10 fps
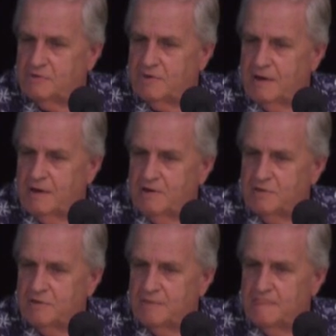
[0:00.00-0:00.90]

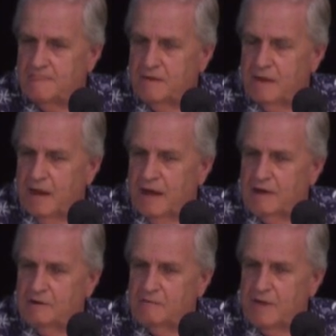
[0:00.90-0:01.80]
studies.
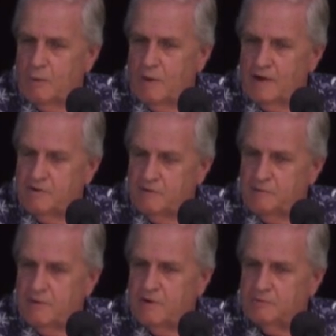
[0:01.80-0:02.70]
And they're a
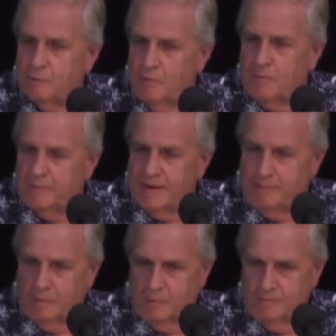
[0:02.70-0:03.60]
diverse group of
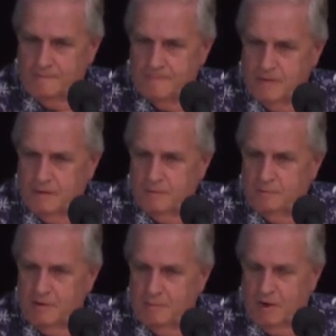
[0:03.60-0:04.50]
people.
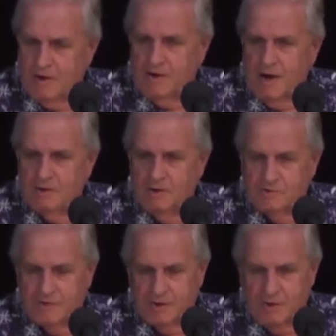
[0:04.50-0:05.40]
But you might have
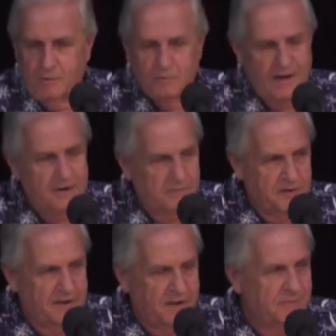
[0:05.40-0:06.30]
noticed the girl down the
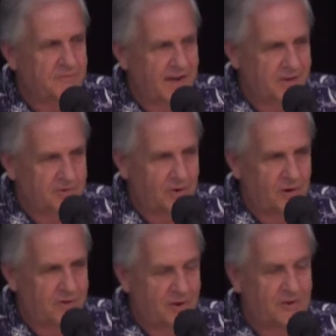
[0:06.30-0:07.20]
front left-hand
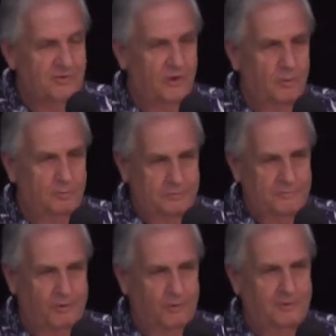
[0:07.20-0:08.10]
side, her job,
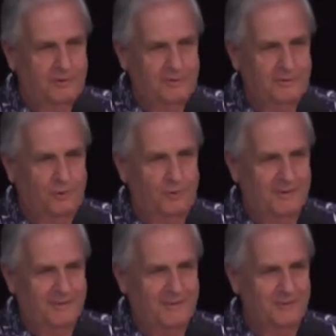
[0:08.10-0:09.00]
dunk, dunk,
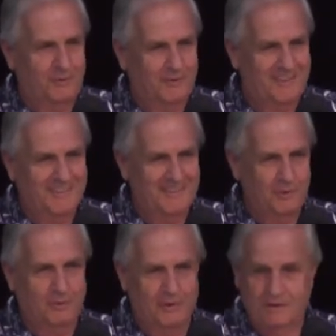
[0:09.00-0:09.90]
dunk, dunk.